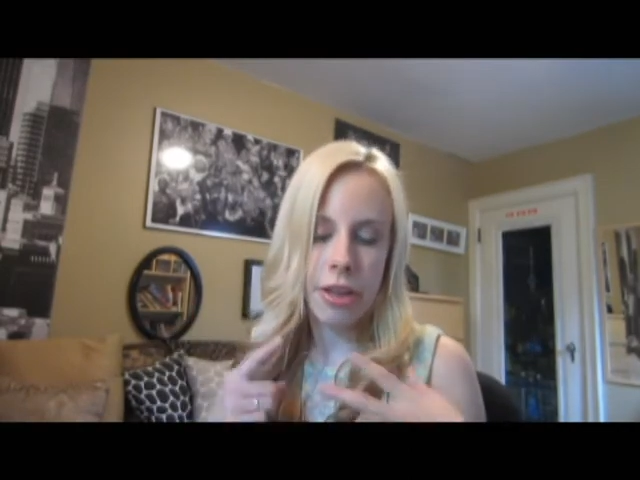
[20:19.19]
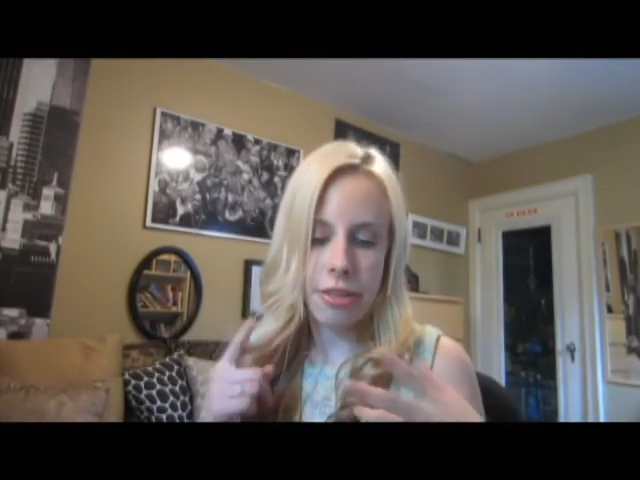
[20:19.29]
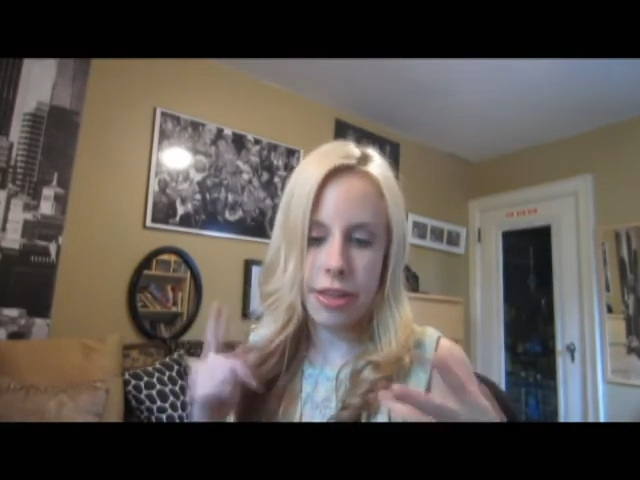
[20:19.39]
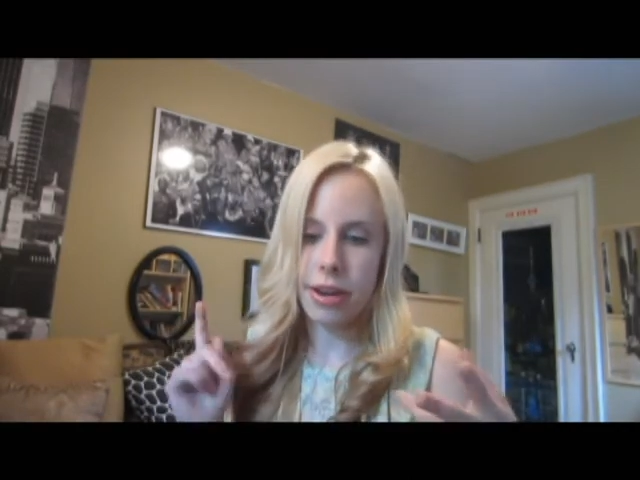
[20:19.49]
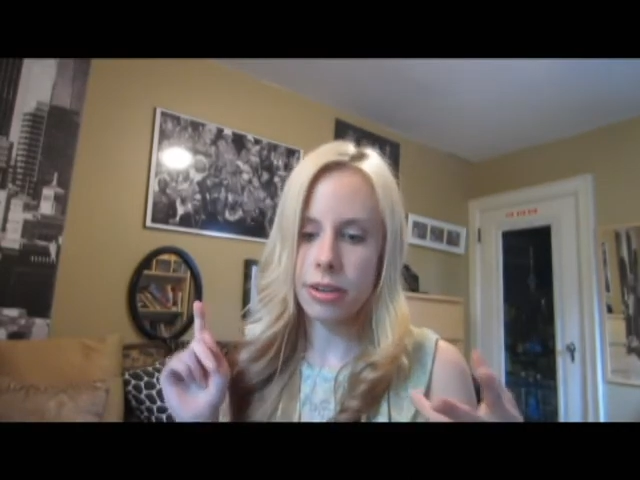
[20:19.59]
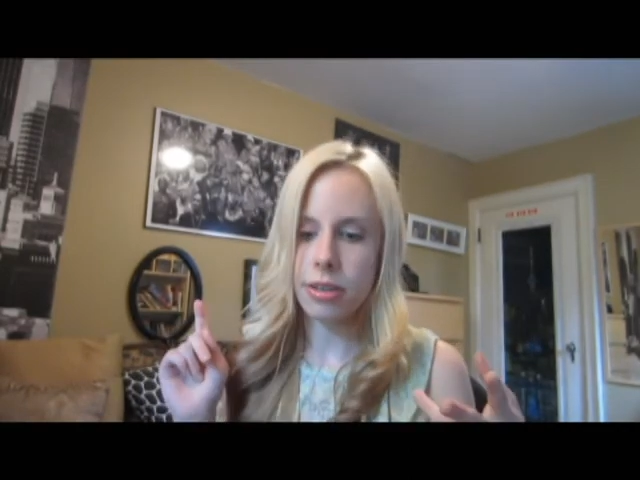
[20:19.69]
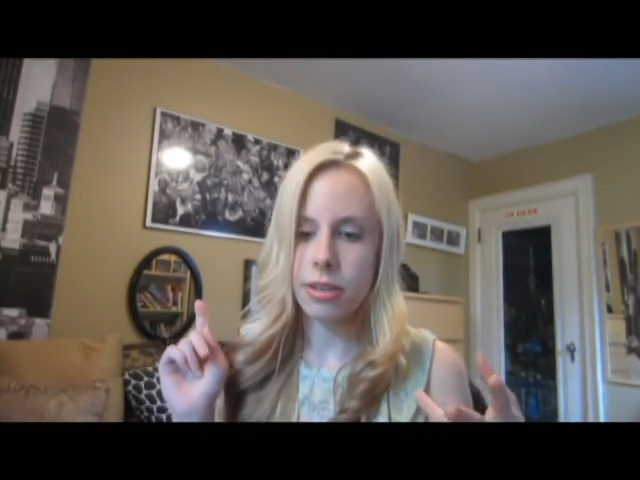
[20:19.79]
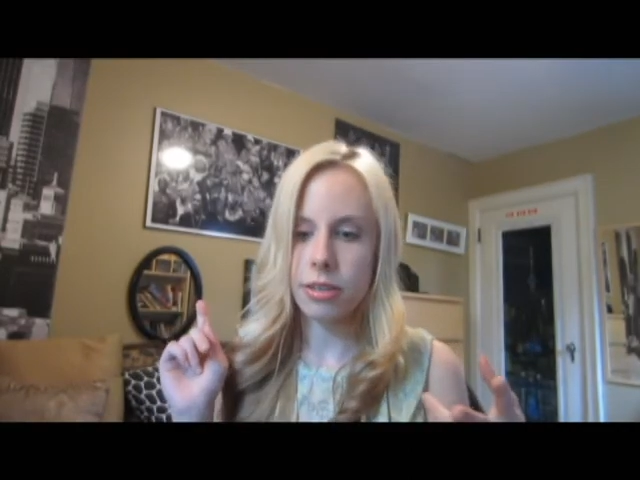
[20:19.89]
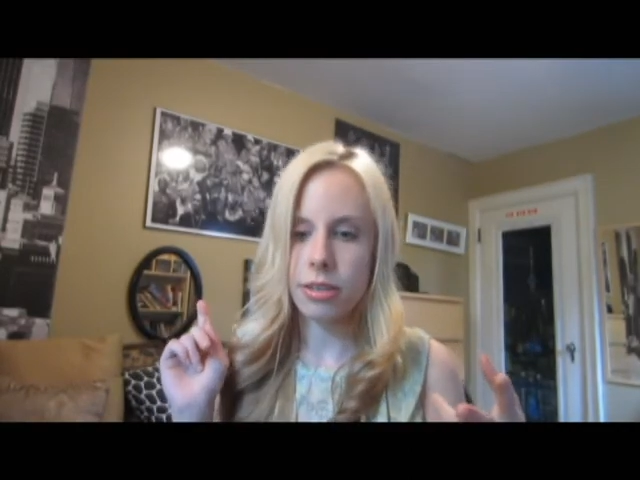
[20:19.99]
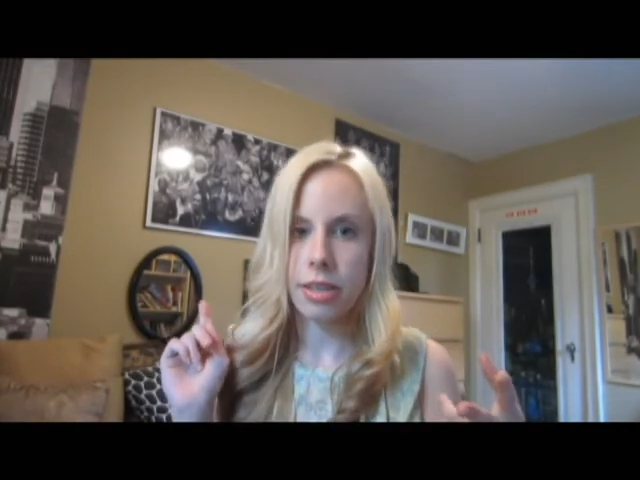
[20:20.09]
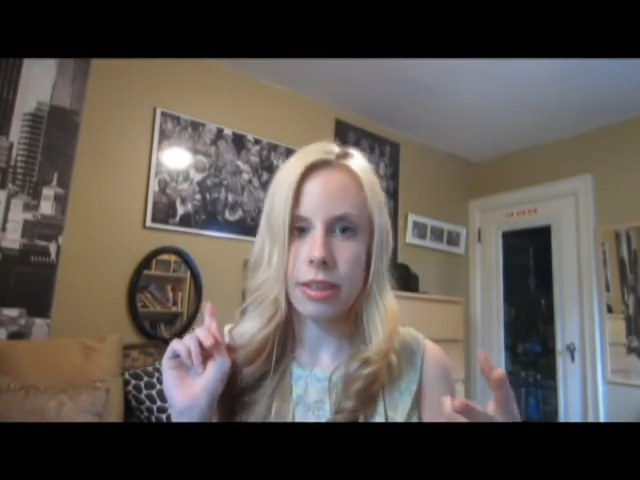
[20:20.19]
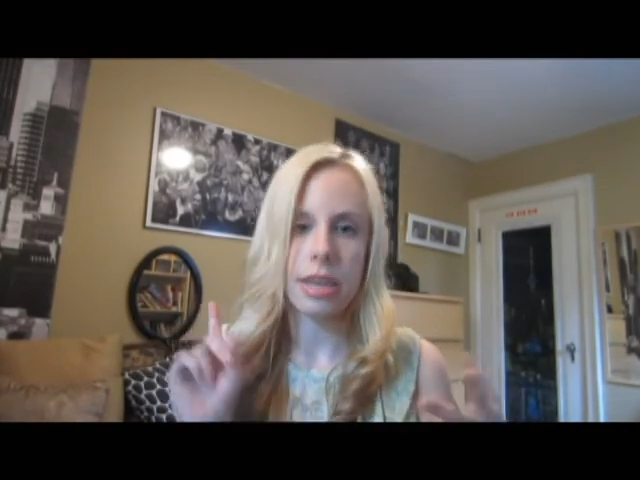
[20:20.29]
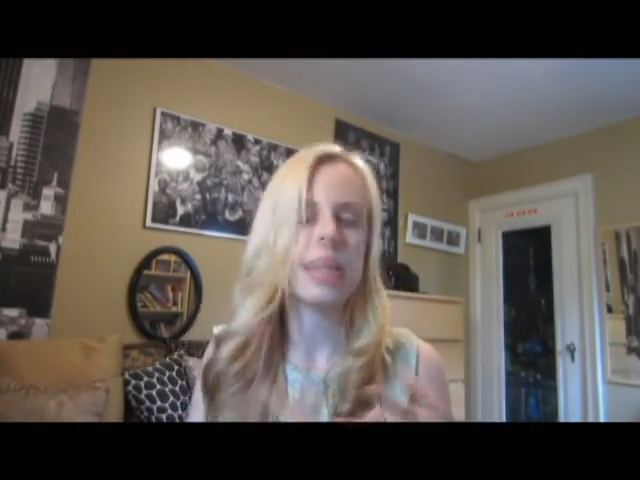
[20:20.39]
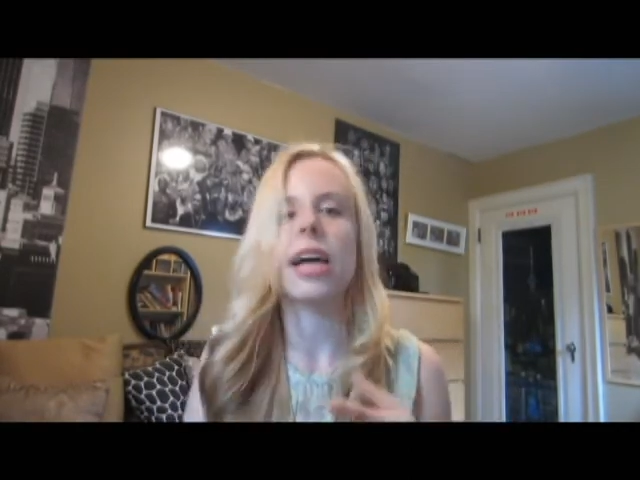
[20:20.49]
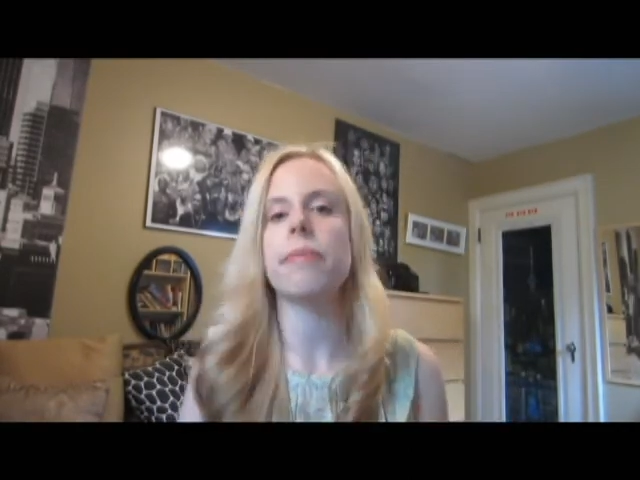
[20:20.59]
there's the
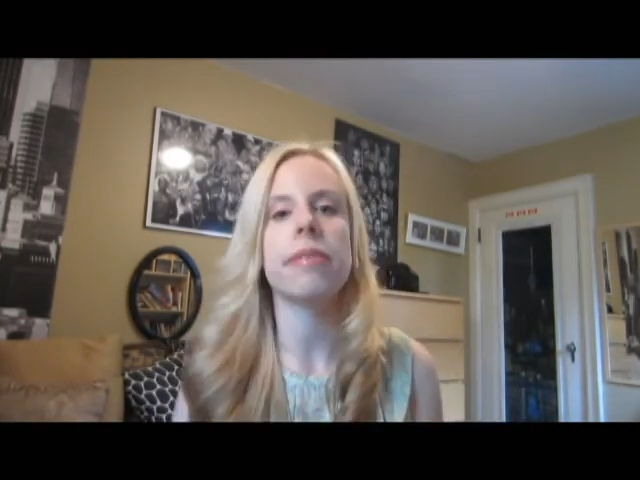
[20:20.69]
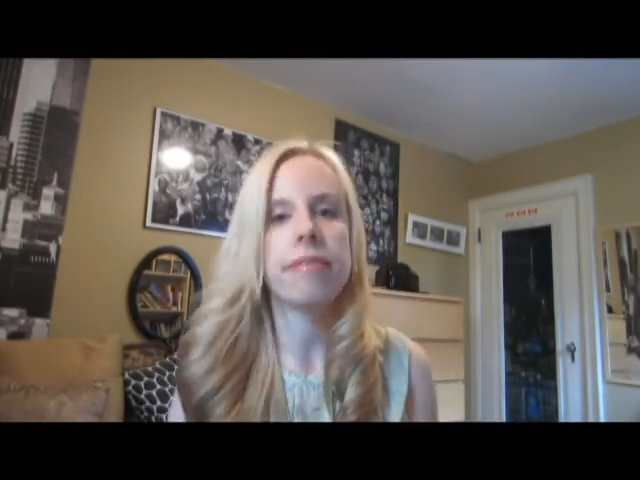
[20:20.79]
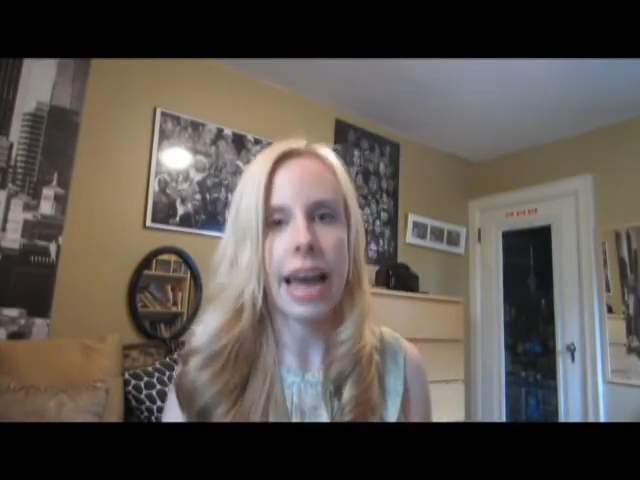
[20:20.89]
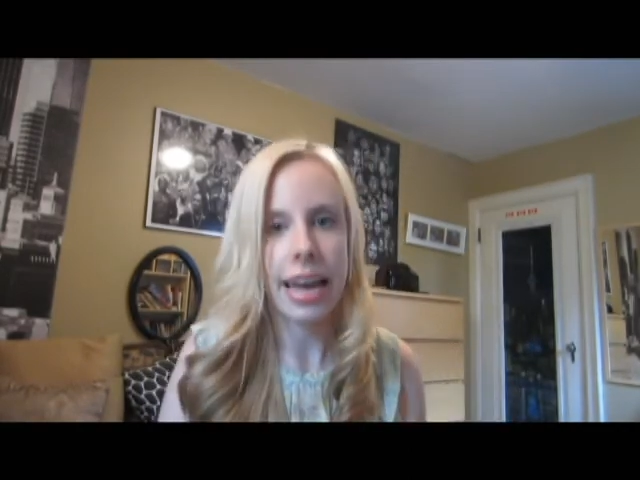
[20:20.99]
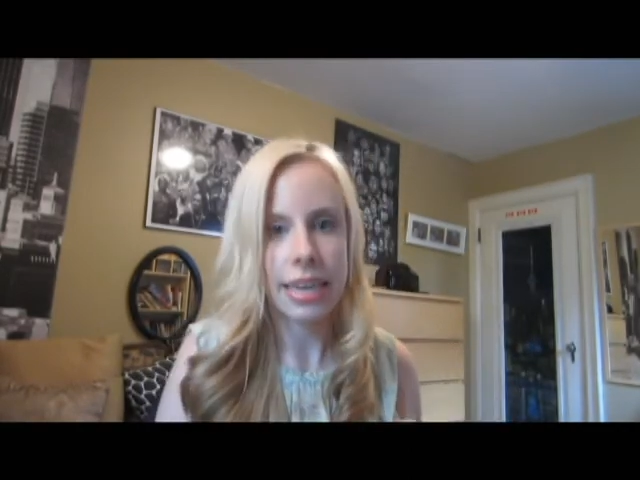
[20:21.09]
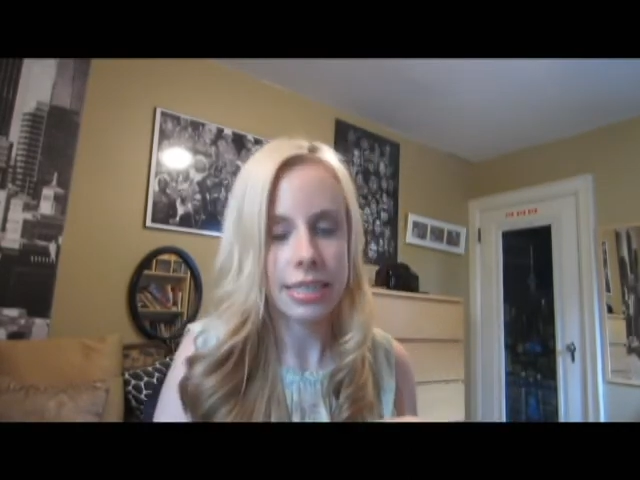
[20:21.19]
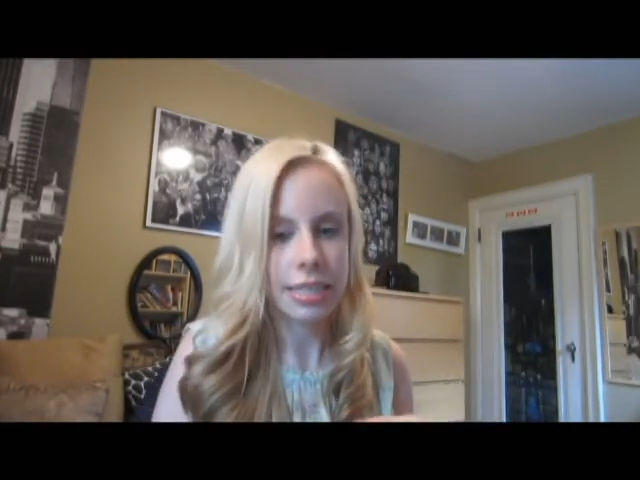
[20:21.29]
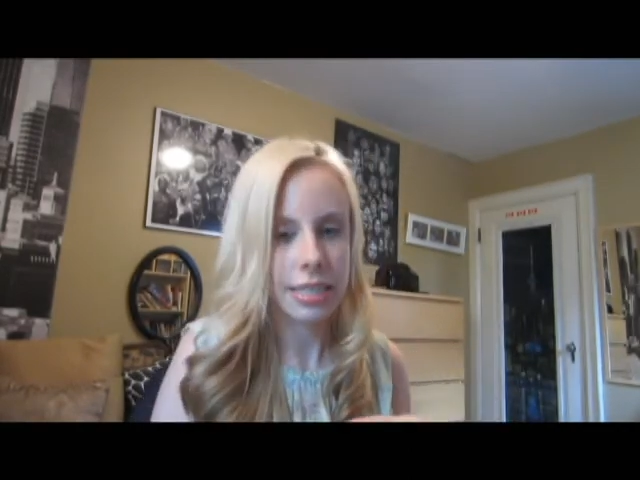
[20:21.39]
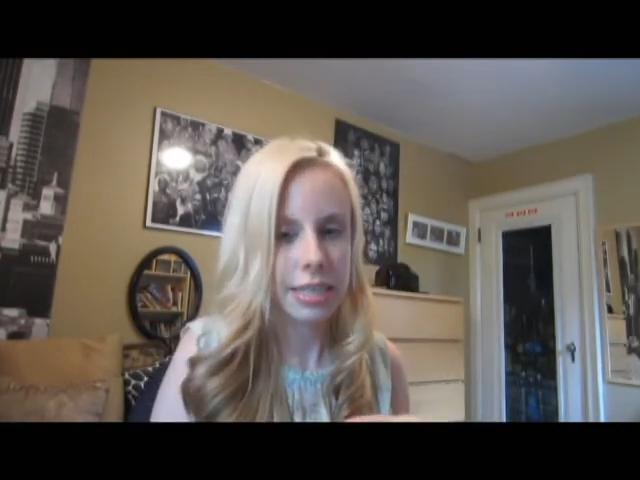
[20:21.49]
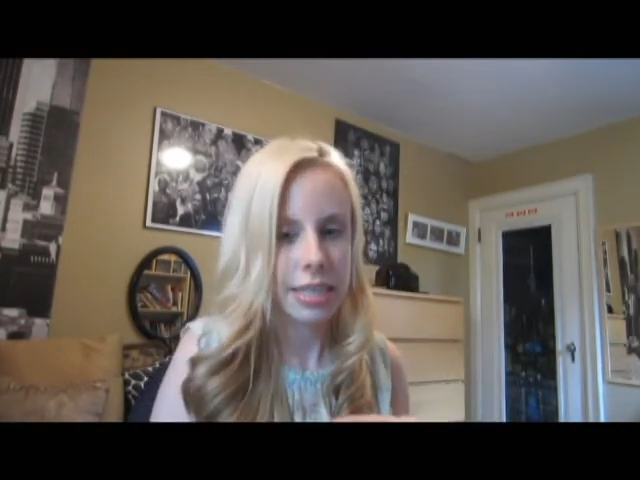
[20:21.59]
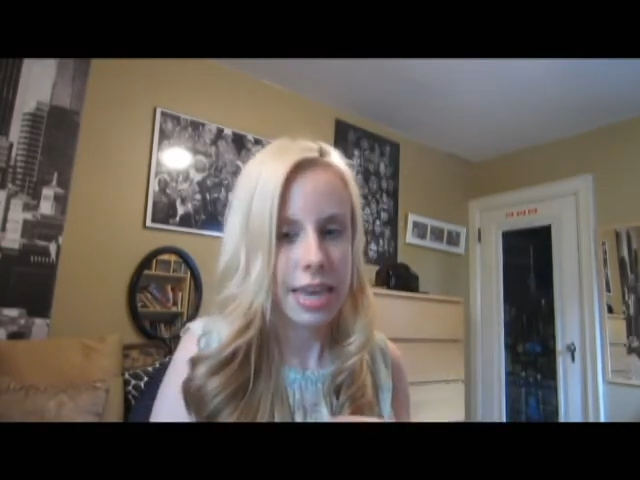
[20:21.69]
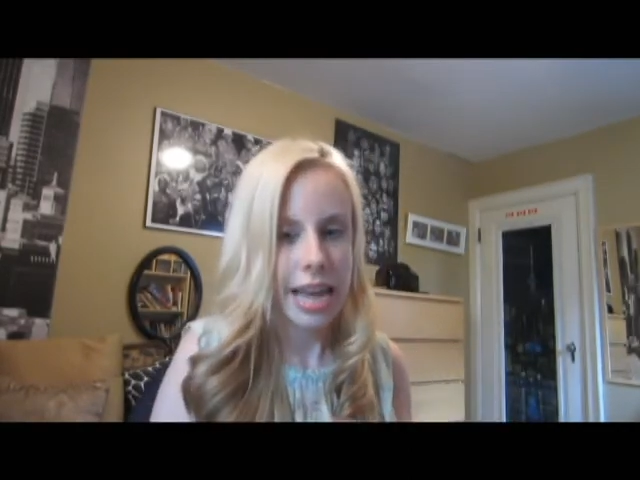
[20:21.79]
club event,